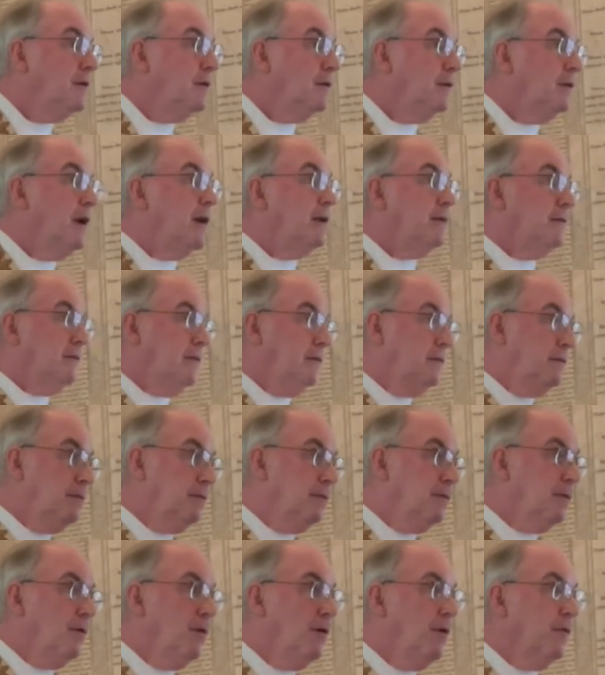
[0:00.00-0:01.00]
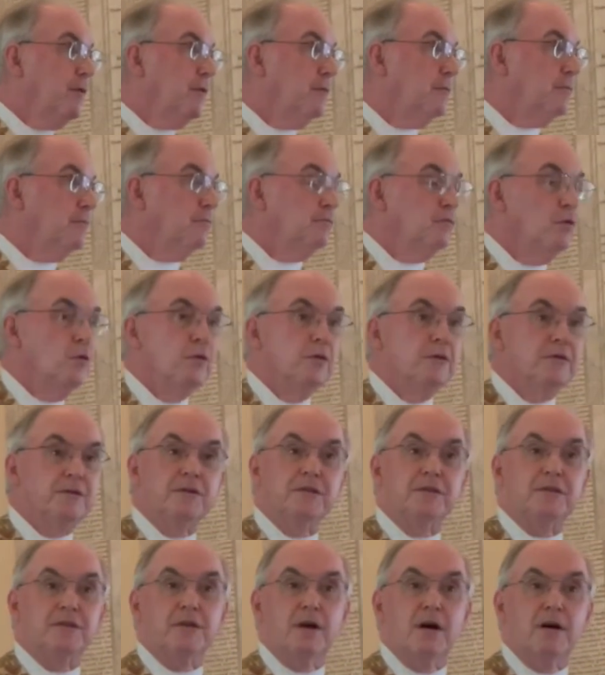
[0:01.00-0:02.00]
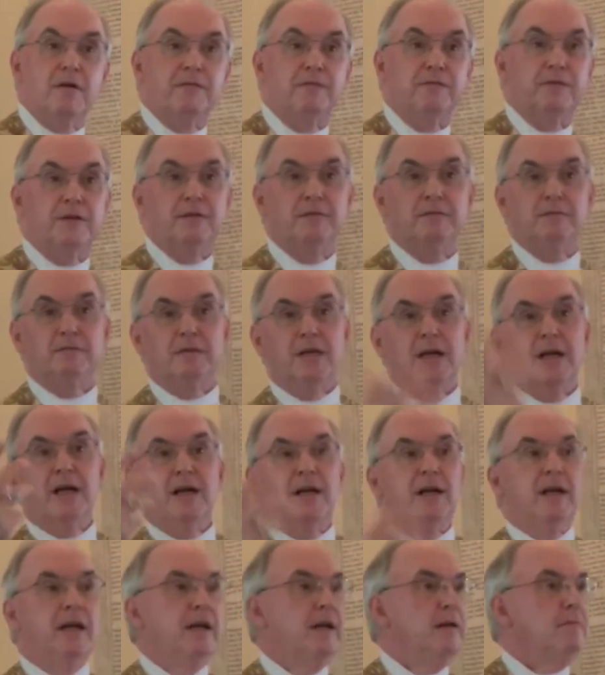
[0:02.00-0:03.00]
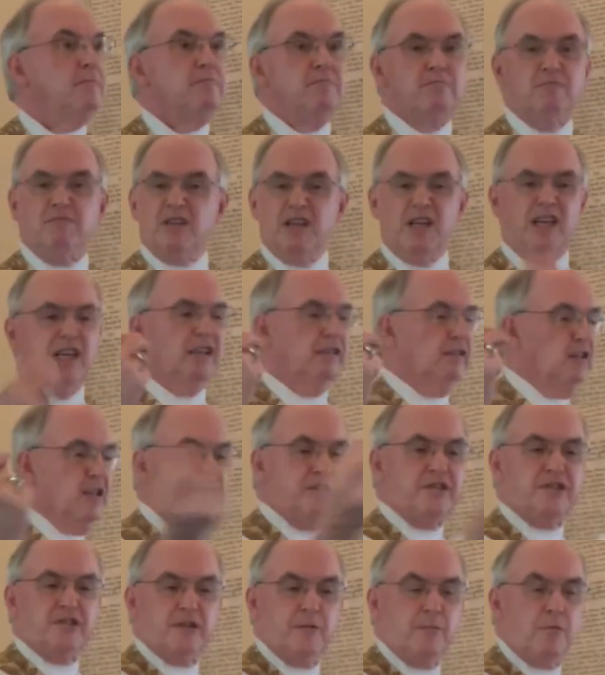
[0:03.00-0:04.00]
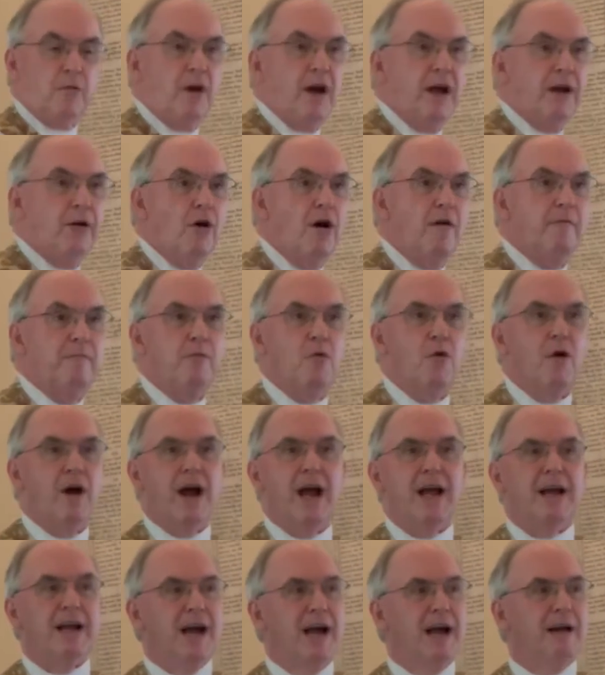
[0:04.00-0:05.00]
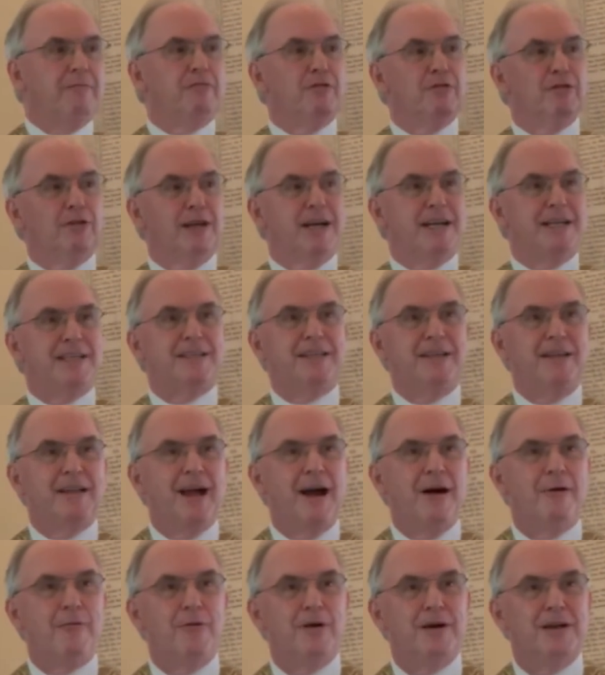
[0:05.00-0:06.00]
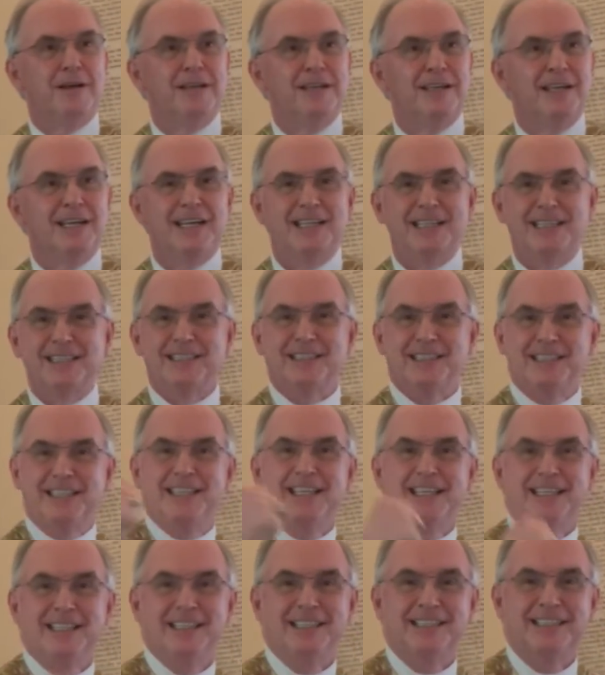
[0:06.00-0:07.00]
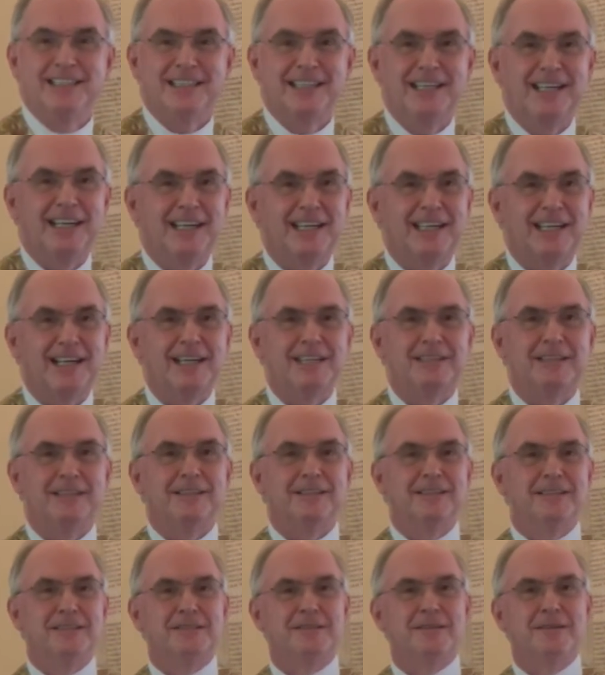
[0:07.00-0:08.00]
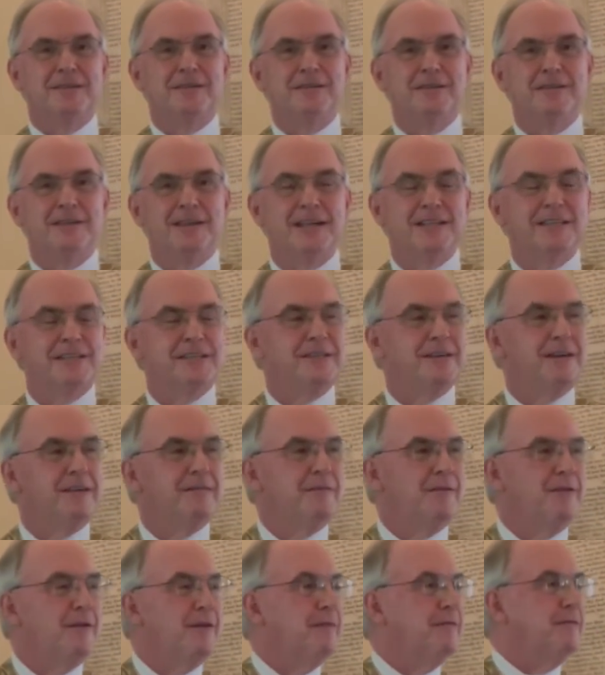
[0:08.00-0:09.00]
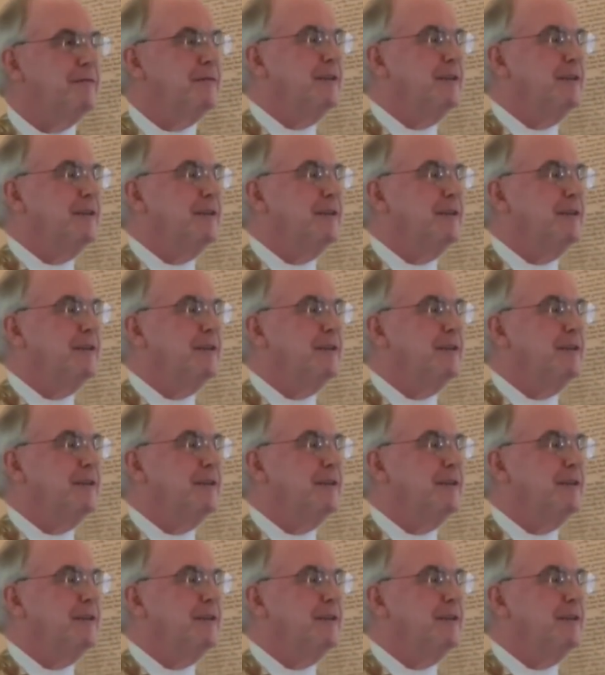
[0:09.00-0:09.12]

Like all the rules and stuff. And he lists them right off. Boy, I, I relate to that one. I could get into that. I could list all of that stuff off.